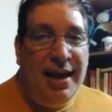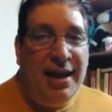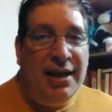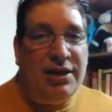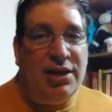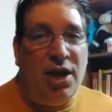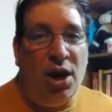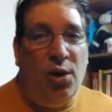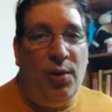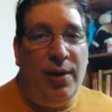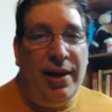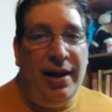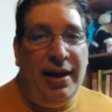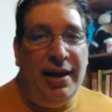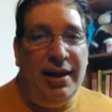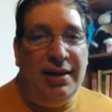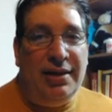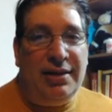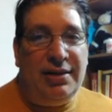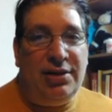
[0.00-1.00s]
So
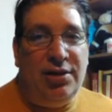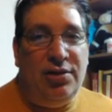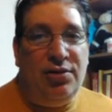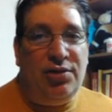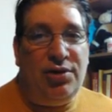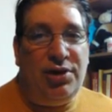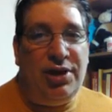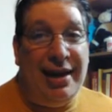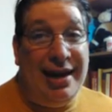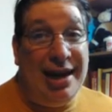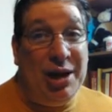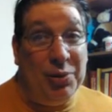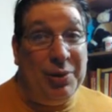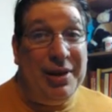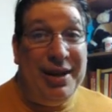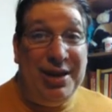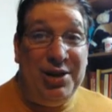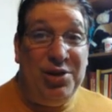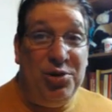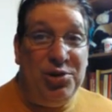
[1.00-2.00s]
his
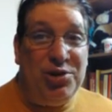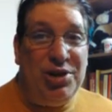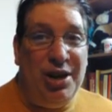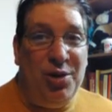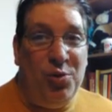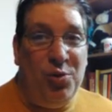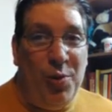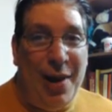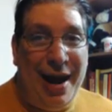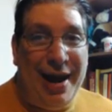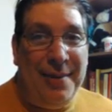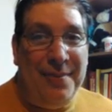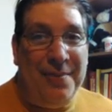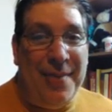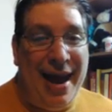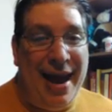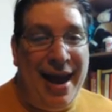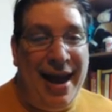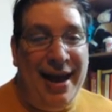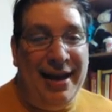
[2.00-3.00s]
equally douchey
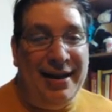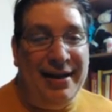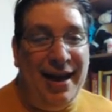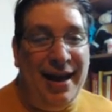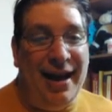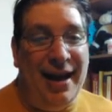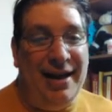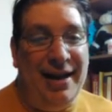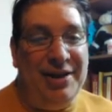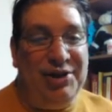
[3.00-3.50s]
wingman,